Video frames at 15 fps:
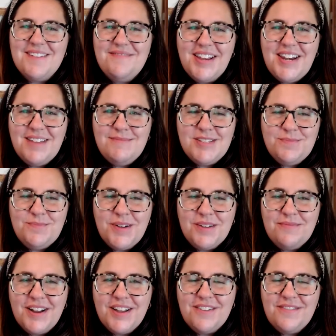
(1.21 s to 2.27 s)
My name is
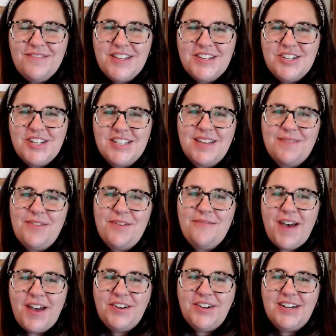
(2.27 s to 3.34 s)
Brooke Markoviches. I'm the
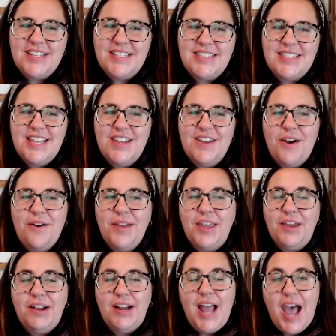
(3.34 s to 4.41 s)
founder and CEO
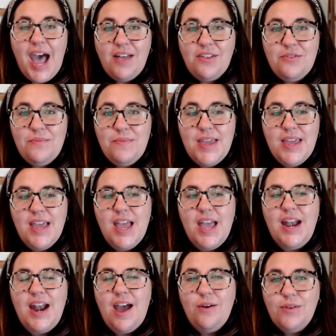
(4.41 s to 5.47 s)
here at Owlbee,
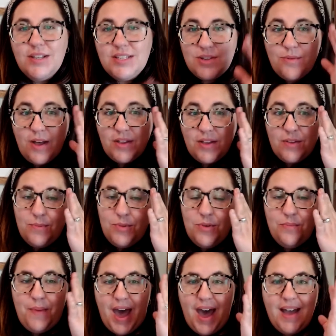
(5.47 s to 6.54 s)
and I want to welcome you
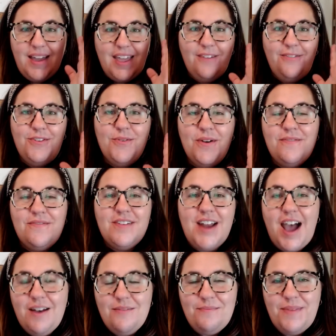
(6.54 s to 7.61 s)
back if you have
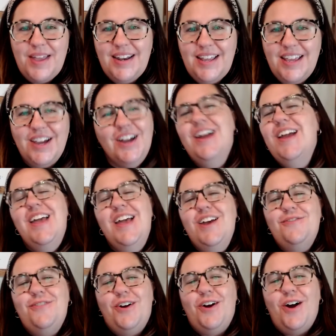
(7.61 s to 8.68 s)
not been here
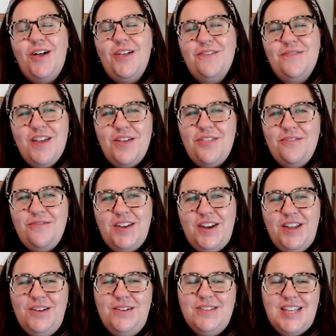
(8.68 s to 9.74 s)
for all of the other
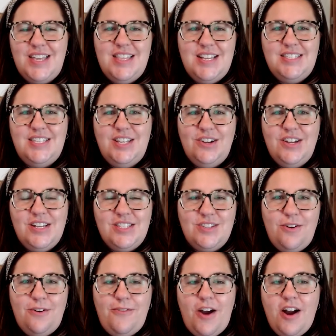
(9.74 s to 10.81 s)
videos in this series
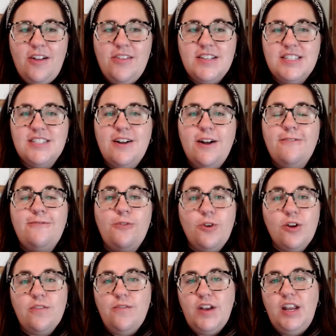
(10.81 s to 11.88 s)
so far. This is our
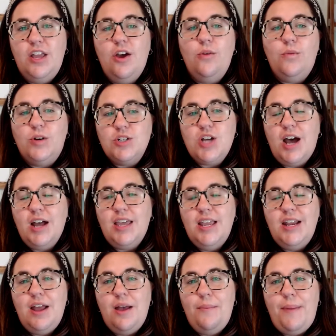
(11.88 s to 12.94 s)
fourth video. We're
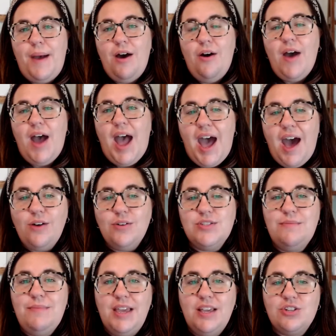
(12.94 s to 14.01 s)
talking about how
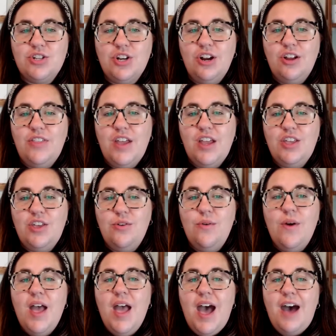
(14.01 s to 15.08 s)
to make sure that
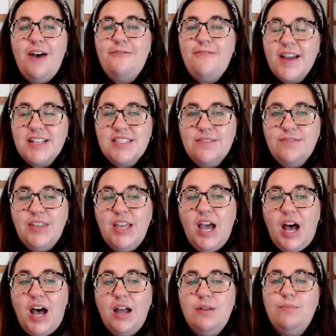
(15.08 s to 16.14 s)
you effectively
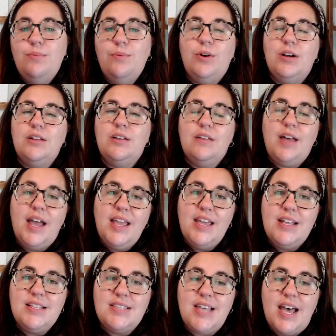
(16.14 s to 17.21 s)
onboard
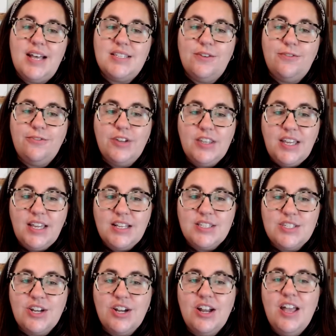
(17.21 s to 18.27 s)
clients as a
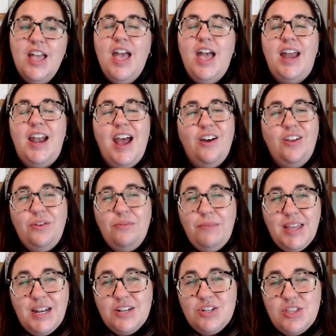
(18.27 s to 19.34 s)
freelancer and how you
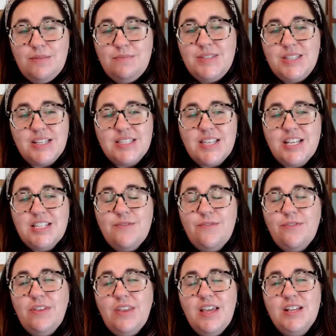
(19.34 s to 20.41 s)
manage them
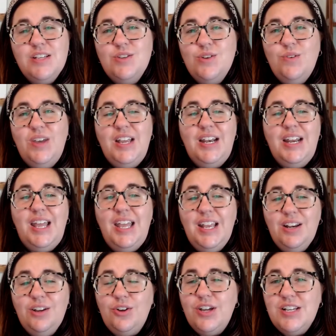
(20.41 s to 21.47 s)
successfully so you can
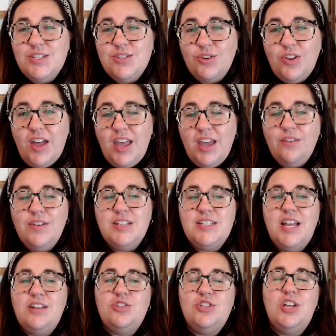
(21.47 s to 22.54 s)
increase your client
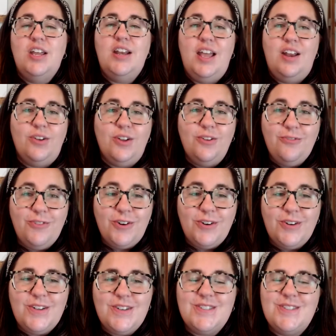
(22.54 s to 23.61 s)
retention and
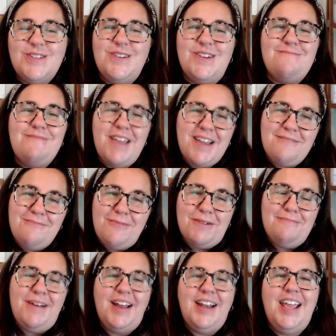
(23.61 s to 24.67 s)
referrals so you can make more
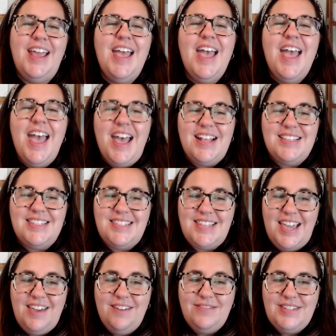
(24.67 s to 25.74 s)
money and
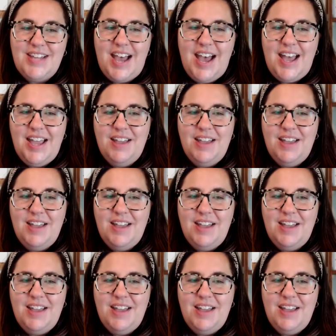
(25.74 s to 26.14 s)
save time.